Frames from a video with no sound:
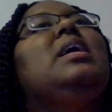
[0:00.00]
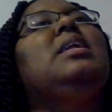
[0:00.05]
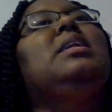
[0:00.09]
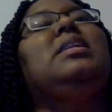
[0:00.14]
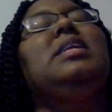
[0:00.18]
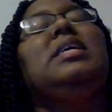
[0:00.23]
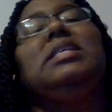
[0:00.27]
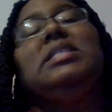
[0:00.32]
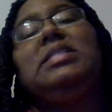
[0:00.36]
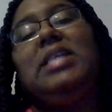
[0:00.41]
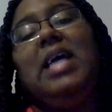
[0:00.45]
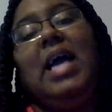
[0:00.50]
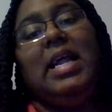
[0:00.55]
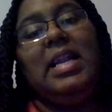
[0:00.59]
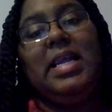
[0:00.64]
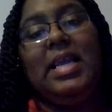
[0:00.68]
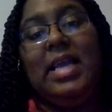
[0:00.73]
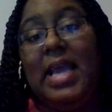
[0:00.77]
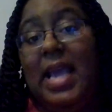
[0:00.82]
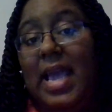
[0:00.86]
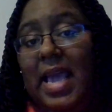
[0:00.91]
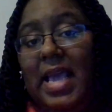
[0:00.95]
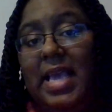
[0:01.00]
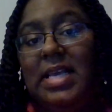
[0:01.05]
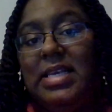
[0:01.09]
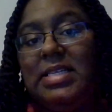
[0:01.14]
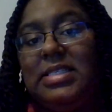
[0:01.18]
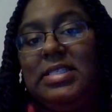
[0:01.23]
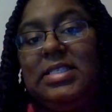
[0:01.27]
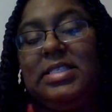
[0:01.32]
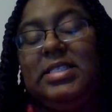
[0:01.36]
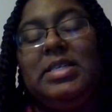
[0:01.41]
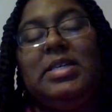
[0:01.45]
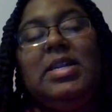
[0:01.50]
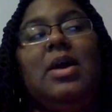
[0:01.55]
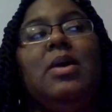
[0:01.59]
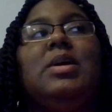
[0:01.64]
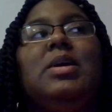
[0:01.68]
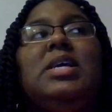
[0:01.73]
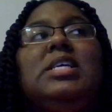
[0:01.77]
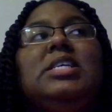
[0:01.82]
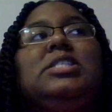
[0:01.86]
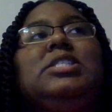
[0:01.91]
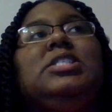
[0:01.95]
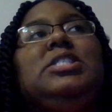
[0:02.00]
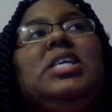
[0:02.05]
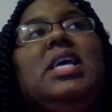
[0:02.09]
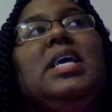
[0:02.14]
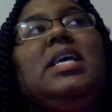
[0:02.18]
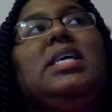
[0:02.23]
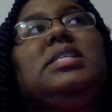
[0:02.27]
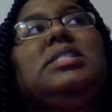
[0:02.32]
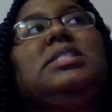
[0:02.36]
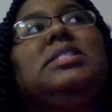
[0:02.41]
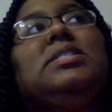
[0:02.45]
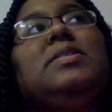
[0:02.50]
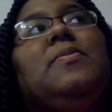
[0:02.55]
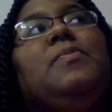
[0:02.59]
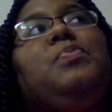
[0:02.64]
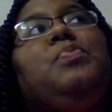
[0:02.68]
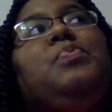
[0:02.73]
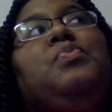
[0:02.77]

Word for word: That's not the case, you know. It's just